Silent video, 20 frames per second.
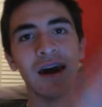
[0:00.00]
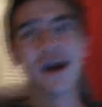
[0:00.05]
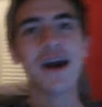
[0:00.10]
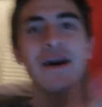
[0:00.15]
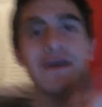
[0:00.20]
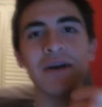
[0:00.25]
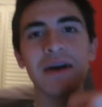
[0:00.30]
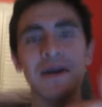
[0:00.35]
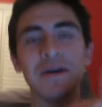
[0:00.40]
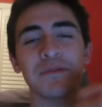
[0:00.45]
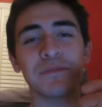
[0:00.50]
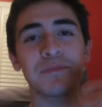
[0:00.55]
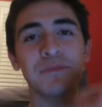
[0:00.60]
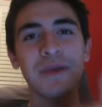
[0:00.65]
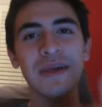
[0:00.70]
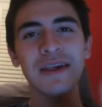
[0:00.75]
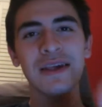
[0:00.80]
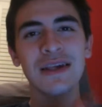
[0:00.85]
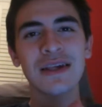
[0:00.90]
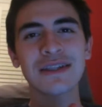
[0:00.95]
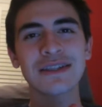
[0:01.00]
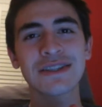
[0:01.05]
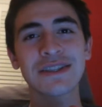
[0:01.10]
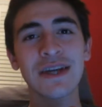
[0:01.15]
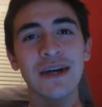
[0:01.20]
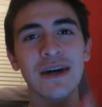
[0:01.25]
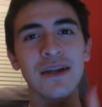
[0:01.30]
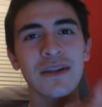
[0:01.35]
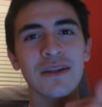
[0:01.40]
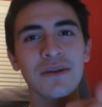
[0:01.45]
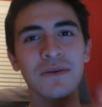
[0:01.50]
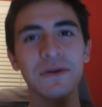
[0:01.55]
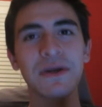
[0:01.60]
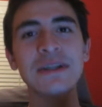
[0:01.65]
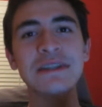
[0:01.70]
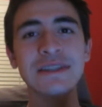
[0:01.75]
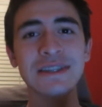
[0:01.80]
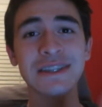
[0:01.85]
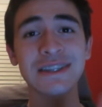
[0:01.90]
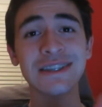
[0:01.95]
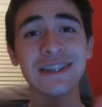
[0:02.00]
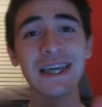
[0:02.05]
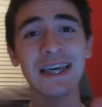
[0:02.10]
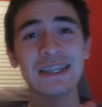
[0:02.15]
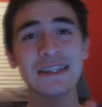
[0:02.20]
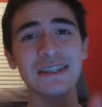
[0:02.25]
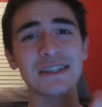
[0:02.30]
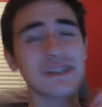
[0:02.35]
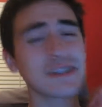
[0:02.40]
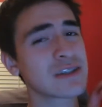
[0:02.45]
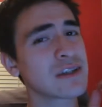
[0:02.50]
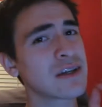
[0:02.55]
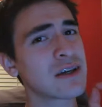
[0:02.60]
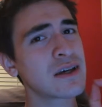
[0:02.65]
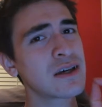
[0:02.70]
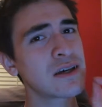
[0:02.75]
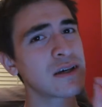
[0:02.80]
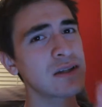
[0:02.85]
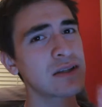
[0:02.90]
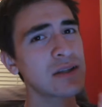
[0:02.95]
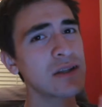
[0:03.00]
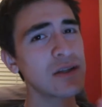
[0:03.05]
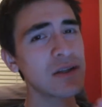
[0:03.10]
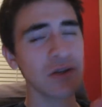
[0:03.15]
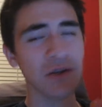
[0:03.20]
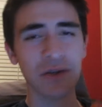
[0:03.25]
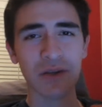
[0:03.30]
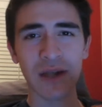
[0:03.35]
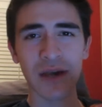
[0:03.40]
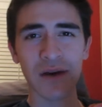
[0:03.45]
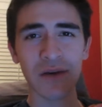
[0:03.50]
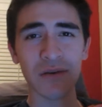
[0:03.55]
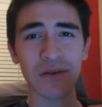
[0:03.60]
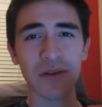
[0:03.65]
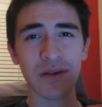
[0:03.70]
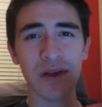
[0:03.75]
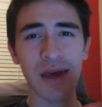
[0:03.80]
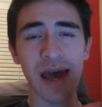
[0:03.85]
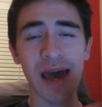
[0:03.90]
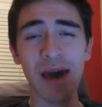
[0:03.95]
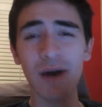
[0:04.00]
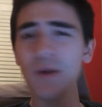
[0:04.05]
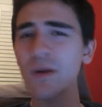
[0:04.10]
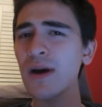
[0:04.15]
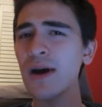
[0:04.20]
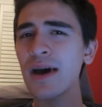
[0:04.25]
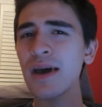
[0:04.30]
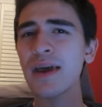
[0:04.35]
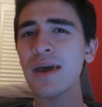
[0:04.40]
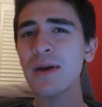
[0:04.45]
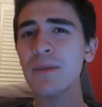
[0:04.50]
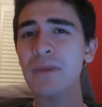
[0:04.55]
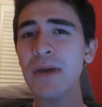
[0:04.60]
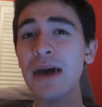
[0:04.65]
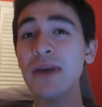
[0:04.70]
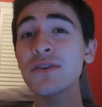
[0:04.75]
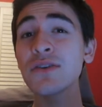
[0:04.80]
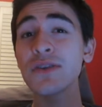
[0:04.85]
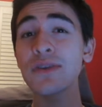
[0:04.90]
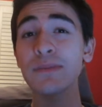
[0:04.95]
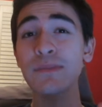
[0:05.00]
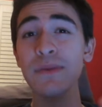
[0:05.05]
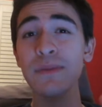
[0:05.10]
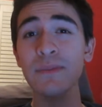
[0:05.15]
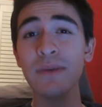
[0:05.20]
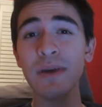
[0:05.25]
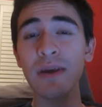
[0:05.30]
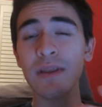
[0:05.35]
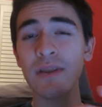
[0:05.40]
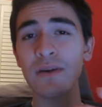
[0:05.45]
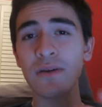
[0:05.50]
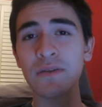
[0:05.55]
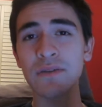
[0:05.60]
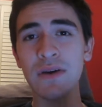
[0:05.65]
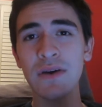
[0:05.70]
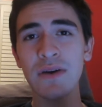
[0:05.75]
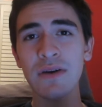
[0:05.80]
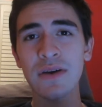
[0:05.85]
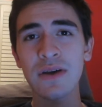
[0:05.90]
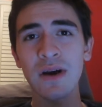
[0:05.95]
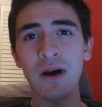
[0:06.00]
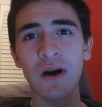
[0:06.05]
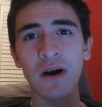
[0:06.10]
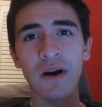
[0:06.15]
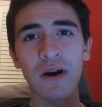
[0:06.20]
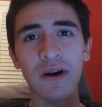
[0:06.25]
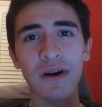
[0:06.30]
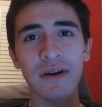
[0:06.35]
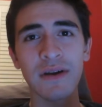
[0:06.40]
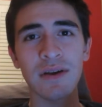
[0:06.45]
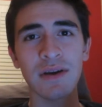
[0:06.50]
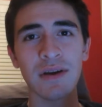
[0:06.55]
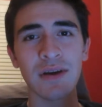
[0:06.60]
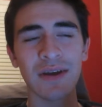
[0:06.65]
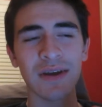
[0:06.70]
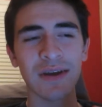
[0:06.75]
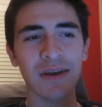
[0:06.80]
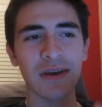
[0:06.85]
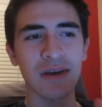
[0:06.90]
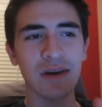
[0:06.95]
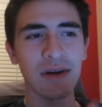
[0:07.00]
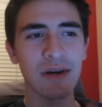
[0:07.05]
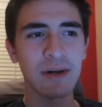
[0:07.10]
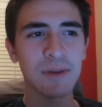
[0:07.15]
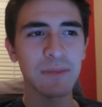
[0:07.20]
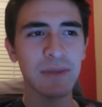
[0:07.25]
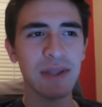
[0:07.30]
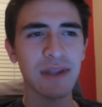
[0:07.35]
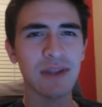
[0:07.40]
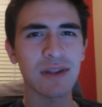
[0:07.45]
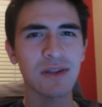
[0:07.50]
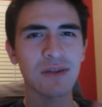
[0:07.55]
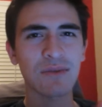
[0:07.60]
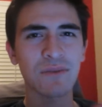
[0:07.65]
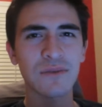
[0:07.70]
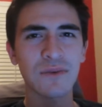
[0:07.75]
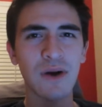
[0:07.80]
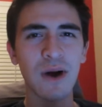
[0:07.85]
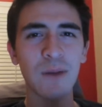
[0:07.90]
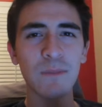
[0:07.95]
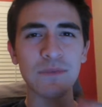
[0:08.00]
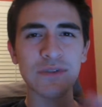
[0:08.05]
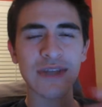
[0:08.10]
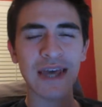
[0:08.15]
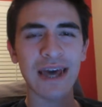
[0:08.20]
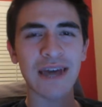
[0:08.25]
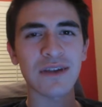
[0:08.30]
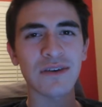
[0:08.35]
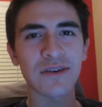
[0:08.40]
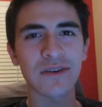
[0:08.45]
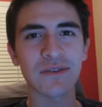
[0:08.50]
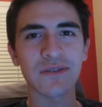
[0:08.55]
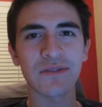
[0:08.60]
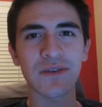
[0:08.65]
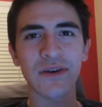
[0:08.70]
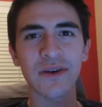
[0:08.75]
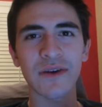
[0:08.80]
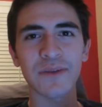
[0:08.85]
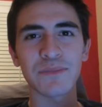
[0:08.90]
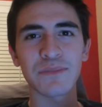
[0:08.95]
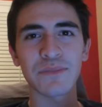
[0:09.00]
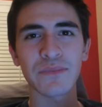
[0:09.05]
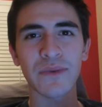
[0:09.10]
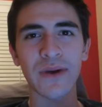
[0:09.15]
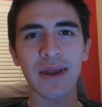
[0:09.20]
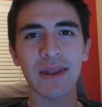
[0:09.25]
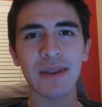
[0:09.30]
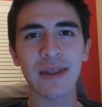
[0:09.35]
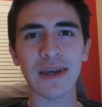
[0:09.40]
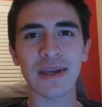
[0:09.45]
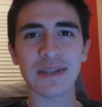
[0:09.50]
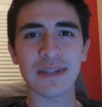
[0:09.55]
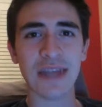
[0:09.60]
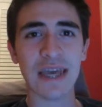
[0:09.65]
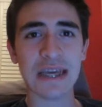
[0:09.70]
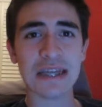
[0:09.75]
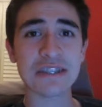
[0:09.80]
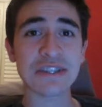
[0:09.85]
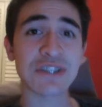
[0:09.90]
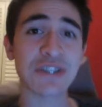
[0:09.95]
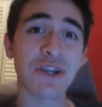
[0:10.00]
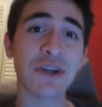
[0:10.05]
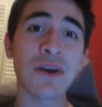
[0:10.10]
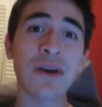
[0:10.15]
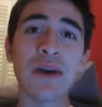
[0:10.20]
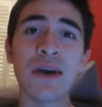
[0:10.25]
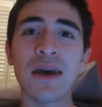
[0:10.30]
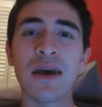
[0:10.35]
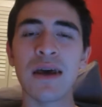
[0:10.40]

Alright, baking's done. Great success. Didn't turn out how I imagined them to be. They're very hard um, and it almost had a very bread-like texture.